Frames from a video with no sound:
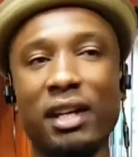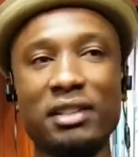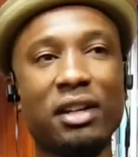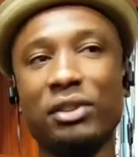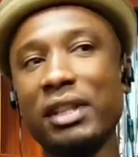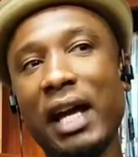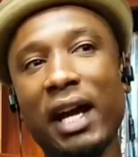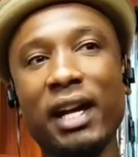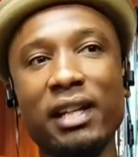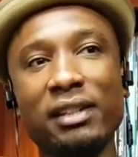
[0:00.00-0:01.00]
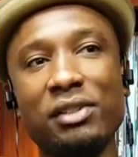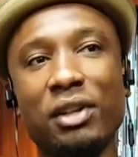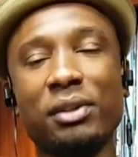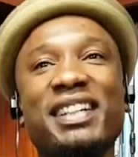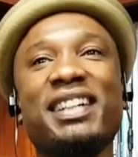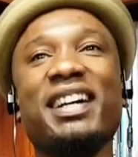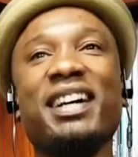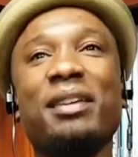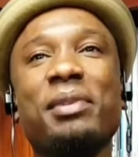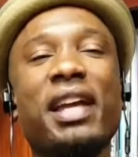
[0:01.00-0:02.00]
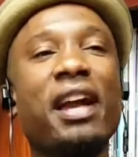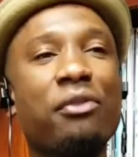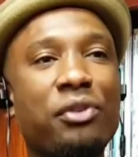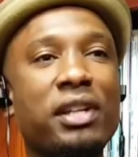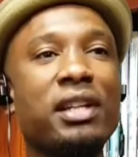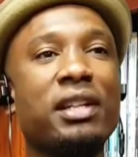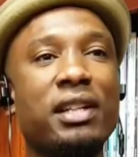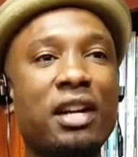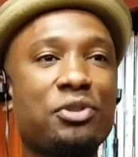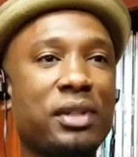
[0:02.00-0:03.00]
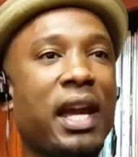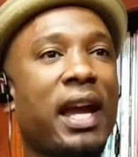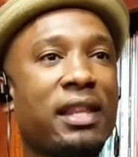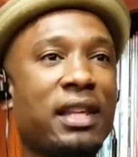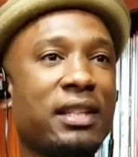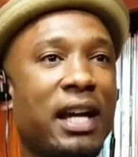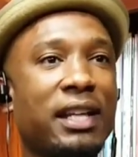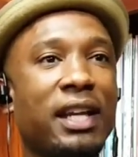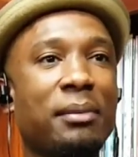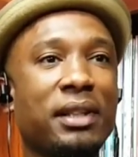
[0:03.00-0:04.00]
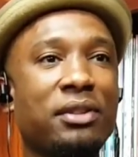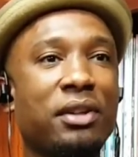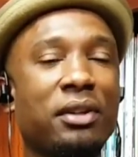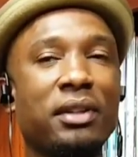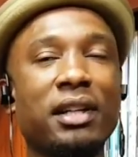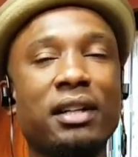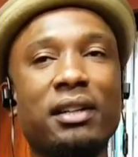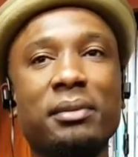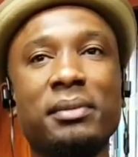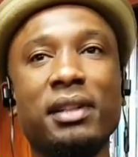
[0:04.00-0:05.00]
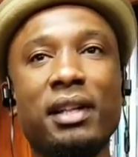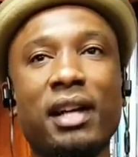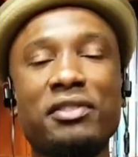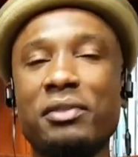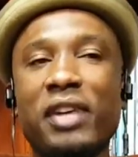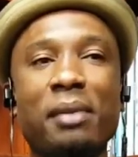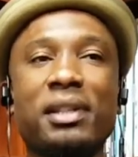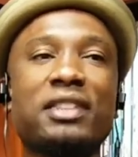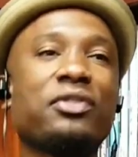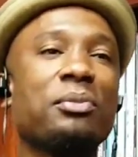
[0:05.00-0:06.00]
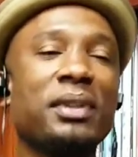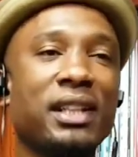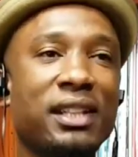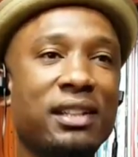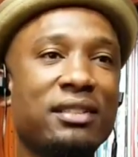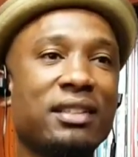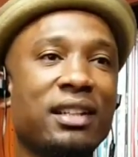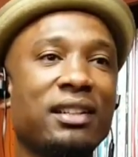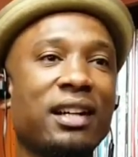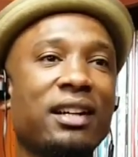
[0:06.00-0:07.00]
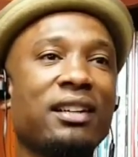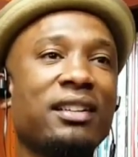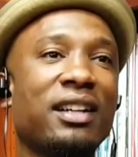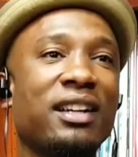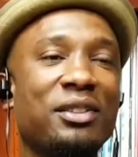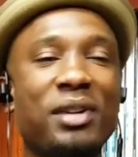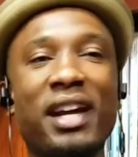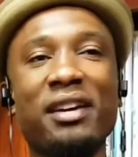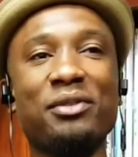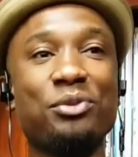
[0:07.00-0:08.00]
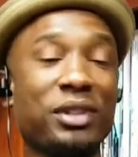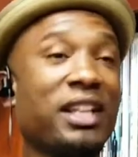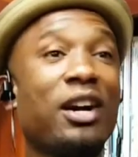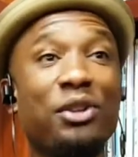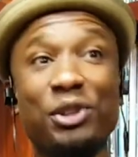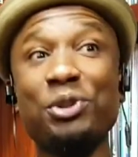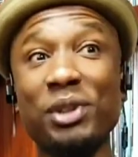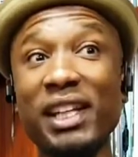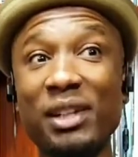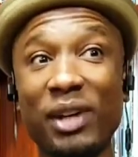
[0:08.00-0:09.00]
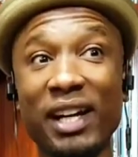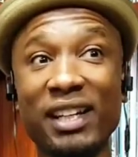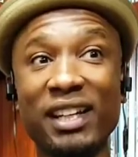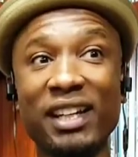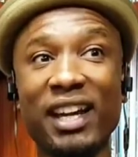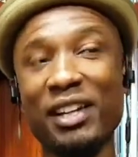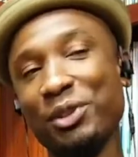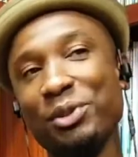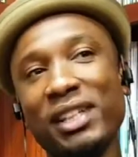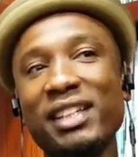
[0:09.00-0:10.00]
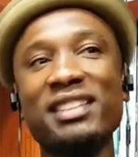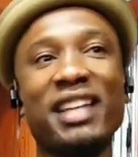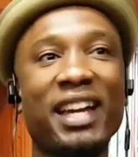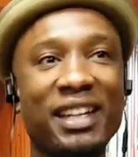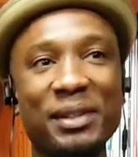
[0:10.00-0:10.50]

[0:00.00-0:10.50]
is underlying, but every country had that dynamic, I have some family that's from Belize, and you have what they call the Coolie, right? And Coolie is